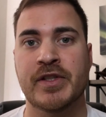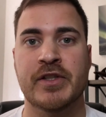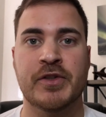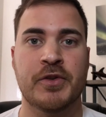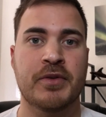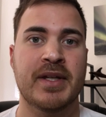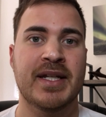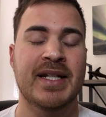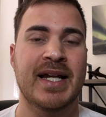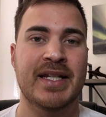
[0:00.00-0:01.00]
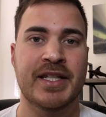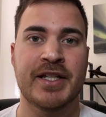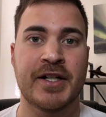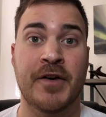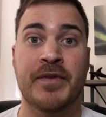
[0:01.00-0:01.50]
and so you can get an
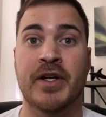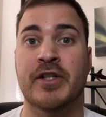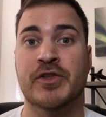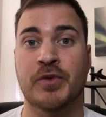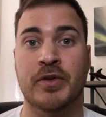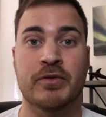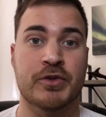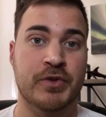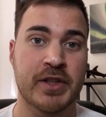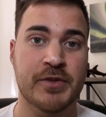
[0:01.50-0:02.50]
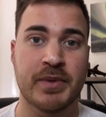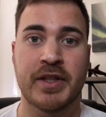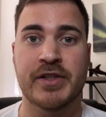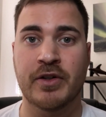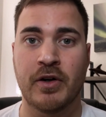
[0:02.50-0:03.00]
idea of the historical trends with
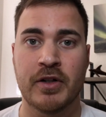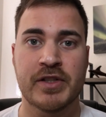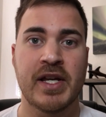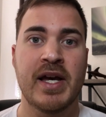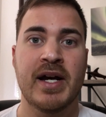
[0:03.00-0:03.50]
these cards.